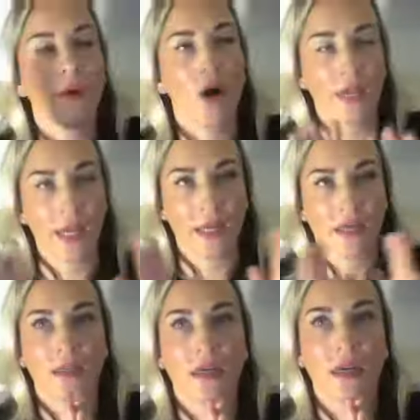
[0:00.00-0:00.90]
okay,
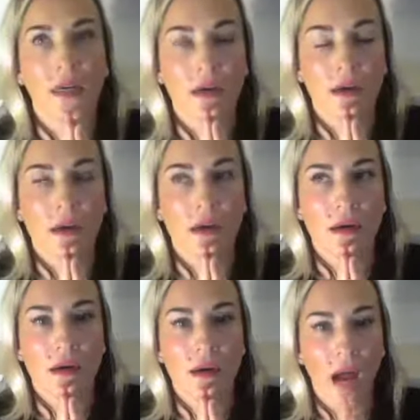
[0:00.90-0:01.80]

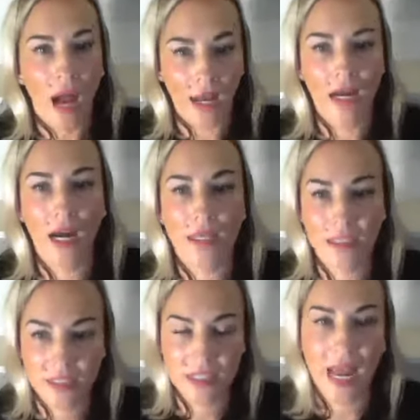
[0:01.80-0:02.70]
I
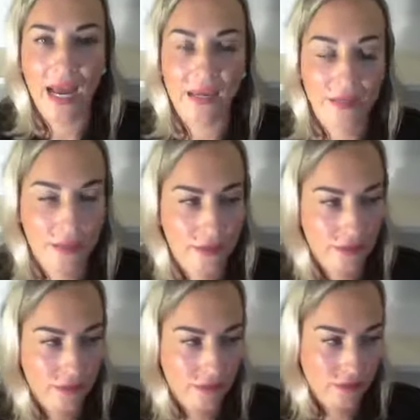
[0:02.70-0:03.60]
got sad.
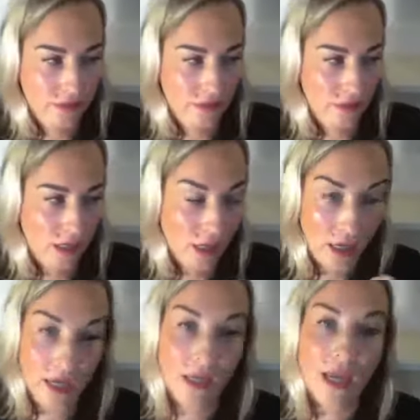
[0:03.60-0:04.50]

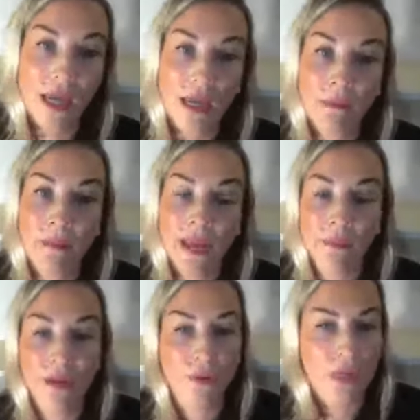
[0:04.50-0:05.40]
It, it made
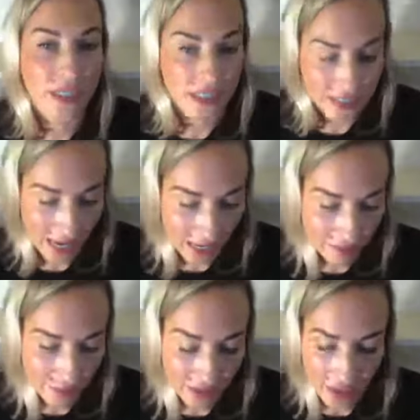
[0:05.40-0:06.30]
me really
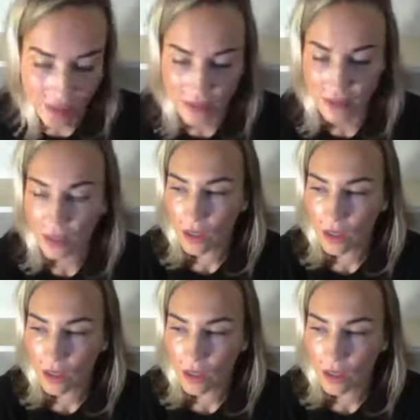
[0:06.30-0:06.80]
sad because